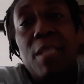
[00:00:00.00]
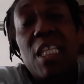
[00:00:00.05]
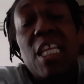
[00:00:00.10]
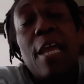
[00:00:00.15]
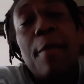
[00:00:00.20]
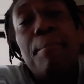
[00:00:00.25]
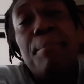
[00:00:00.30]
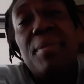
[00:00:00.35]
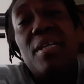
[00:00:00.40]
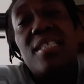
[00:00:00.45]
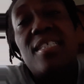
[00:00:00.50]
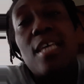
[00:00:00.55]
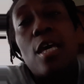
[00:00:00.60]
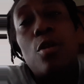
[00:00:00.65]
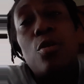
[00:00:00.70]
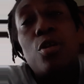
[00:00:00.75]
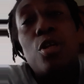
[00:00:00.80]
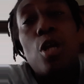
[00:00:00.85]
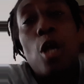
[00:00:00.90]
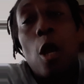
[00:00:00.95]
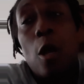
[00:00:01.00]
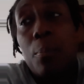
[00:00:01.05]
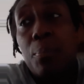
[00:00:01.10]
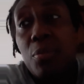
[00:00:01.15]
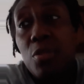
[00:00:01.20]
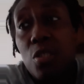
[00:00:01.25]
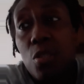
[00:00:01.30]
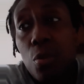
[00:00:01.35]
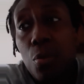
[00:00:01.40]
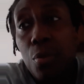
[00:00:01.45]
and miss out on an
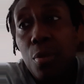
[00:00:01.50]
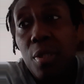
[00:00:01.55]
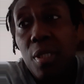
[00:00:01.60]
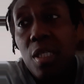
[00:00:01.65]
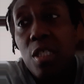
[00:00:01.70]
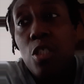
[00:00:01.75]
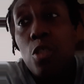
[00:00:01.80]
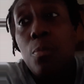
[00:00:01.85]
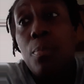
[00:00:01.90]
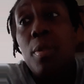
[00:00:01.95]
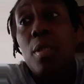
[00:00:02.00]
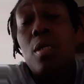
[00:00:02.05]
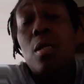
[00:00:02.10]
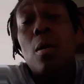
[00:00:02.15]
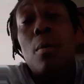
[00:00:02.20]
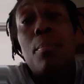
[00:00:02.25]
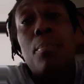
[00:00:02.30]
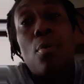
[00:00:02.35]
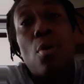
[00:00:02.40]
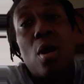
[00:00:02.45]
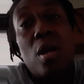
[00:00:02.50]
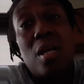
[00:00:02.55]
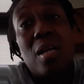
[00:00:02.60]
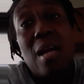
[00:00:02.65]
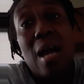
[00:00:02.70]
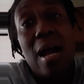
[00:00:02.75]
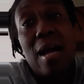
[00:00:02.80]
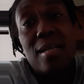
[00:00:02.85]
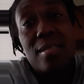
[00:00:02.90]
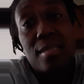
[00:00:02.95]
opportunity to become part of
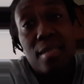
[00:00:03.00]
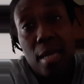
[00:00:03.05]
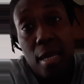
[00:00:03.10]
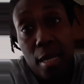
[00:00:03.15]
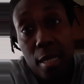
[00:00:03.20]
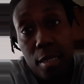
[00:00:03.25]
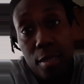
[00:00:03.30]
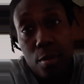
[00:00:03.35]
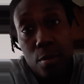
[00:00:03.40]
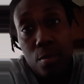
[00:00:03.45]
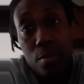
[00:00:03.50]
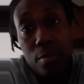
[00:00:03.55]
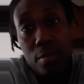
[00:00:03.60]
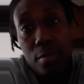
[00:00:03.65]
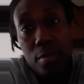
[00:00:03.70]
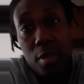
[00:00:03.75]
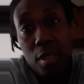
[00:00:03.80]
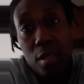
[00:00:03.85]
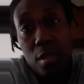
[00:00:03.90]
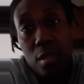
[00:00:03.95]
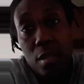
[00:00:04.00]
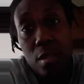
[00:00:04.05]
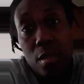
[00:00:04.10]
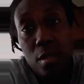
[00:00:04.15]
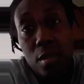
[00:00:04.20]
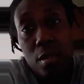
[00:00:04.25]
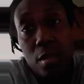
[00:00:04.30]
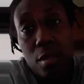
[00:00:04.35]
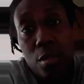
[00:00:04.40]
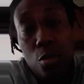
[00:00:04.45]
God's kingdom
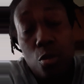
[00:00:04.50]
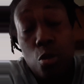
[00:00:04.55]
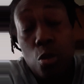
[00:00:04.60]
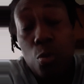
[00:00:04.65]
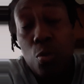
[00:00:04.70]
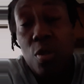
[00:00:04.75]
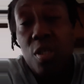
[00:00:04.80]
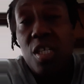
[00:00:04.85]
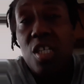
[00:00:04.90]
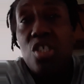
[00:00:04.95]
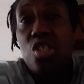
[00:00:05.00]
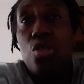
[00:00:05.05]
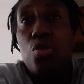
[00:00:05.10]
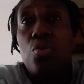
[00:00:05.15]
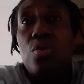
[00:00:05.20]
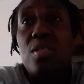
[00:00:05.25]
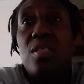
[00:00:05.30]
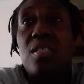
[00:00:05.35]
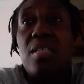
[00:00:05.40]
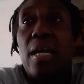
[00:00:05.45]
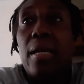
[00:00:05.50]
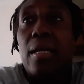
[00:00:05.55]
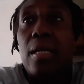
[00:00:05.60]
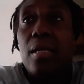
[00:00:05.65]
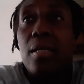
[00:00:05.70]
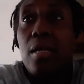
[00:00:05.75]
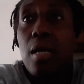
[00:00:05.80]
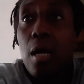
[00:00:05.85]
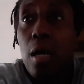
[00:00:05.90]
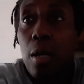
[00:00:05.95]
during Yeshua's
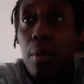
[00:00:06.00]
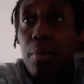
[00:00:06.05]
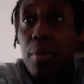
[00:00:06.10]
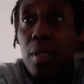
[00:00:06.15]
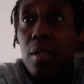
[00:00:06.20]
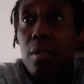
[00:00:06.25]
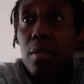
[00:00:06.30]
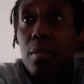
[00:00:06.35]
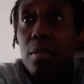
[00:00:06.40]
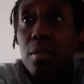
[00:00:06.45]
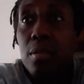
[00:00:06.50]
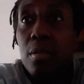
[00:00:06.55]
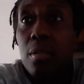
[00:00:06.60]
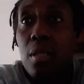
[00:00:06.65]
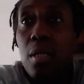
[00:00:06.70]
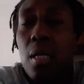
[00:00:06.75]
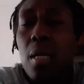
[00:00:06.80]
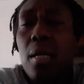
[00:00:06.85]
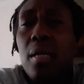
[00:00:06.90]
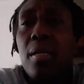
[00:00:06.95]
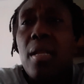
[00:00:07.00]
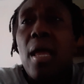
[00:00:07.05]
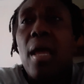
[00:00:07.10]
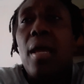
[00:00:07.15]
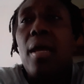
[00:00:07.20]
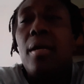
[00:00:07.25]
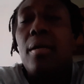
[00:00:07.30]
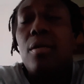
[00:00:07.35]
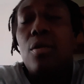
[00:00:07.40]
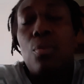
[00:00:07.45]
second coming.
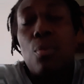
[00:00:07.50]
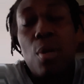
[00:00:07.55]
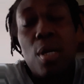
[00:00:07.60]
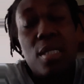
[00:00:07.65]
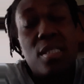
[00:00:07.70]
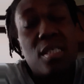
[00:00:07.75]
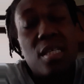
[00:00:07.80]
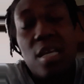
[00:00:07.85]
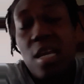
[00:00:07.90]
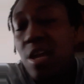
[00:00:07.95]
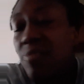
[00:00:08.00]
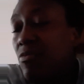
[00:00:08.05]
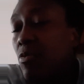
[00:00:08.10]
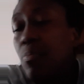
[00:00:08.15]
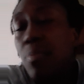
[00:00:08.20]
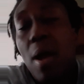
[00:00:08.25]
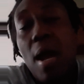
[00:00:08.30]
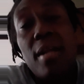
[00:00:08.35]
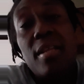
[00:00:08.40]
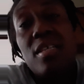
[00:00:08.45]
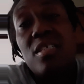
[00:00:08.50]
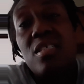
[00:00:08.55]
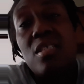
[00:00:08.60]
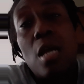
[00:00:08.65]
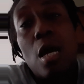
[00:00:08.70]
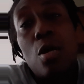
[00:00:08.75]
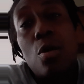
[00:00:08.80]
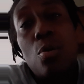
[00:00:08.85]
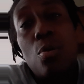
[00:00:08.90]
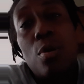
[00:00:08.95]
Now, granted, everybody is
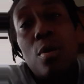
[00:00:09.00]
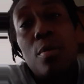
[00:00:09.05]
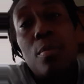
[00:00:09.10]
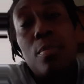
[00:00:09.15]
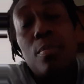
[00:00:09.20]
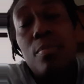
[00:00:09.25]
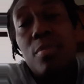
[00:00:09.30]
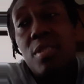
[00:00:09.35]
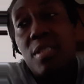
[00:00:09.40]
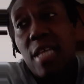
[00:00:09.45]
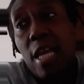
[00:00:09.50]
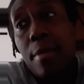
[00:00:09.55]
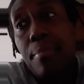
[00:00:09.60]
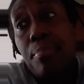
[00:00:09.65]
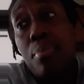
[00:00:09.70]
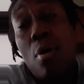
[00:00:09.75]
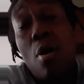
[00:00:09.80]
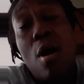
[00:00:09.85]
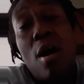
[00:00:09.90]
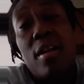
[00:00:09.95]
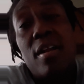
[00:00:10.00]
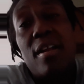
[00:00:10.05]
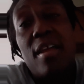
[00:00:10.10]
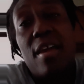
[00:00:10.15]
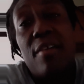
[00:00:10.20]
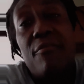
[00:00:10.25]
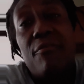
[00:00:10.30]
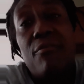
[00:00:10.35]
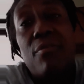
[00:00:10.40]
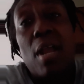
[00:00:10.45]
not going to take part of
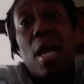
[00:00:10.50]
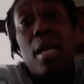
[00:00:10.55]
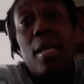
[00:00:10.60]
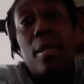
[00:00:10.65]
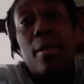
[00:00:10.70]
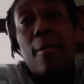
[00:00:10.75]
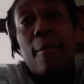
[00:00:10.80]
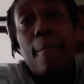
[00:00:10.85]
that flight.